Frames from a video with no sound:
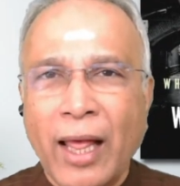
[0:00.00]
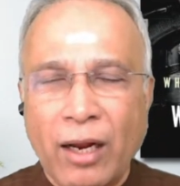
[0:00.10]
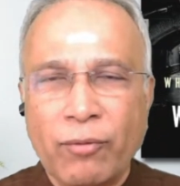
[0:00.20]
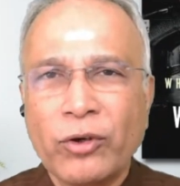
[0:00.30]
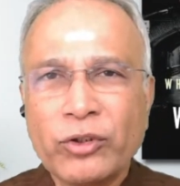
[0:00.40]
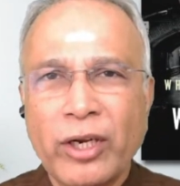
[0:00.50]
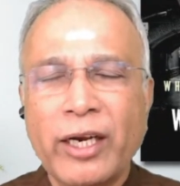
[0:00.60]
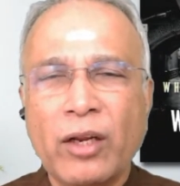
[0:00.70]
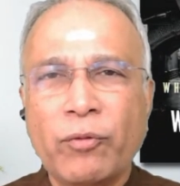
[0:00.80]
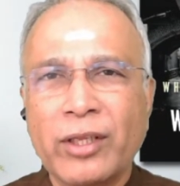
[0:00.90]

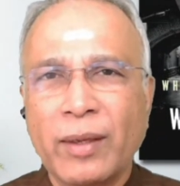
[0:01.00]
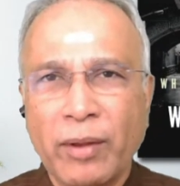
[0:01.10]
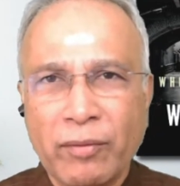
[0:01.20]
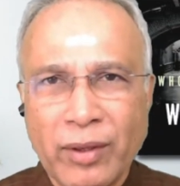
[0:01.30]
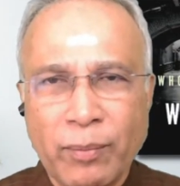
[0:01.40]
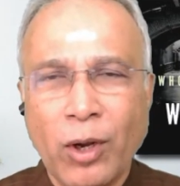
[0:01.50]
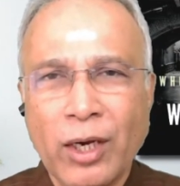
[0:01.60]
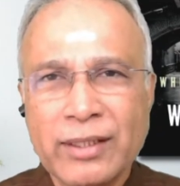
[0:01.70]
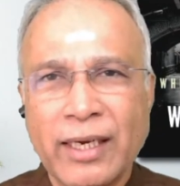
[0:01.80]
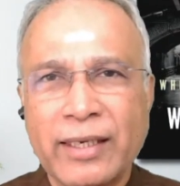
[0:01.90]
Unfortunately for them, if they
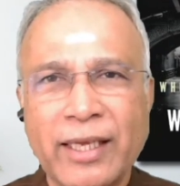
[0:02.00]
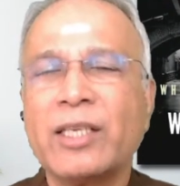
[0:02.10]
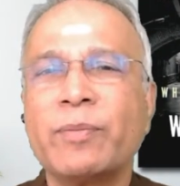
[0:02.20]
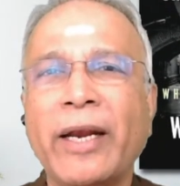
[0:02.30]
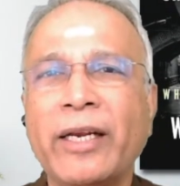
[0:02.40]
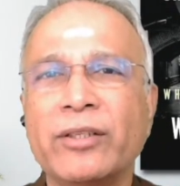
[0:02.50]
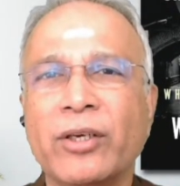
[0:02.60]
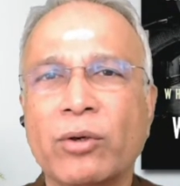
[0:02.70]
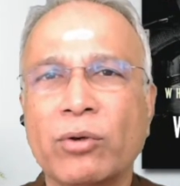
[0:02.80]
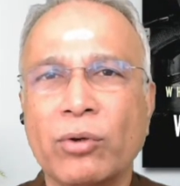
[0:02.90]
block that, they are spiting
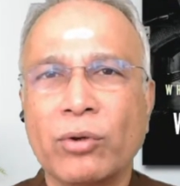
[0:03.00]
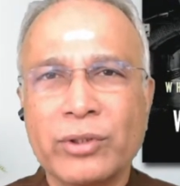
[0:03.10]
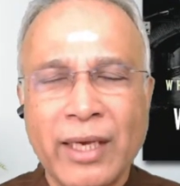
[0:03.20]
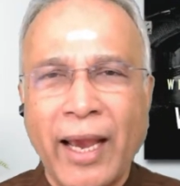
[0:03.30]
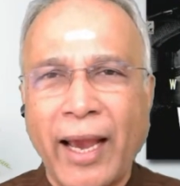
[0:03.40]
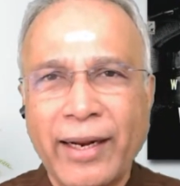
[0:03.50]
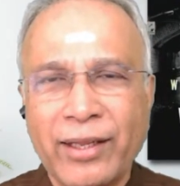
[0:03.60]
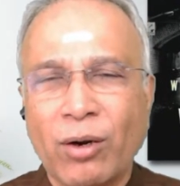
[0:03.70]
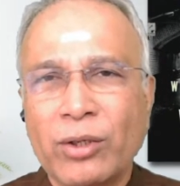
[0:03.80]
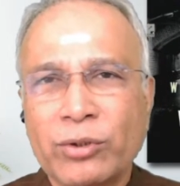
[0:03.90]
their own nose, and
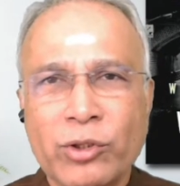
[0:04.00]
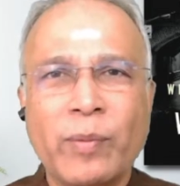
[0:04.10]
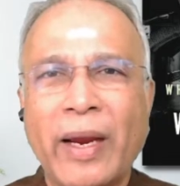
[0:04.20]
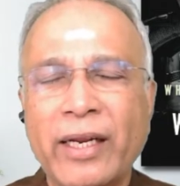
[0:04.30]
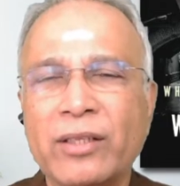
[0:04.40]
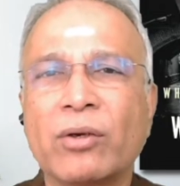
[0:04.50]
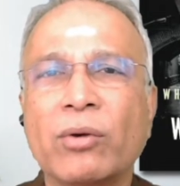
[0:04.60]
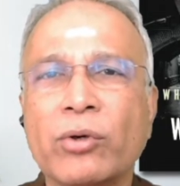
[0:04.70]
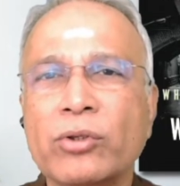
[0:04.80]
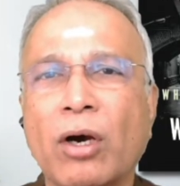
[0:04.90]
they're also spiting the
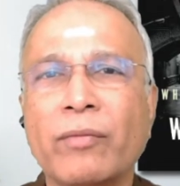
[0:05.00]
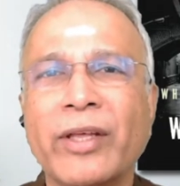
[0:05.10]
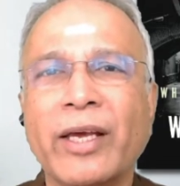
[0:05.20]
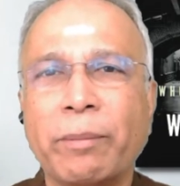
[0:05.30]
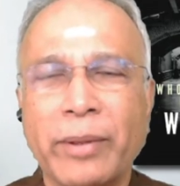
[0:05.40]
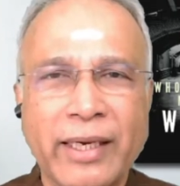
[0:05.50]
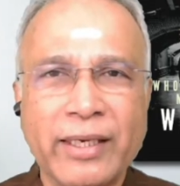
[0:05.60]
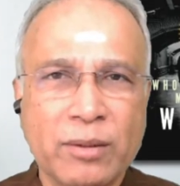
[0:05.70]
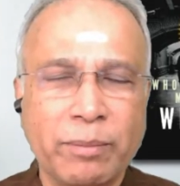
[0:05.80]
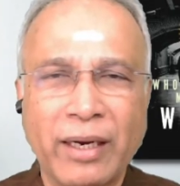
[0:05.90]
nose of their
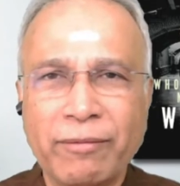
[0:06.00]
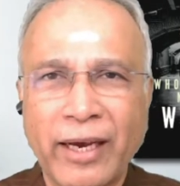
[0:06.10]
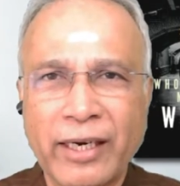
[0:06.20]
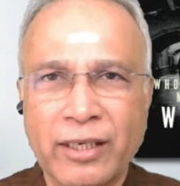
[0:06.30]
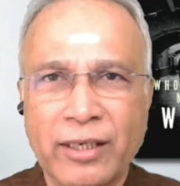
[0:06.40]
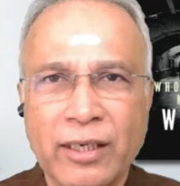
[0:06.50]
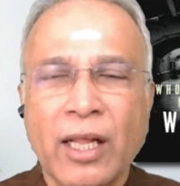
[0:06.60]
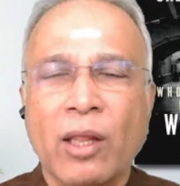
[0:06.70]
biggest benefactor,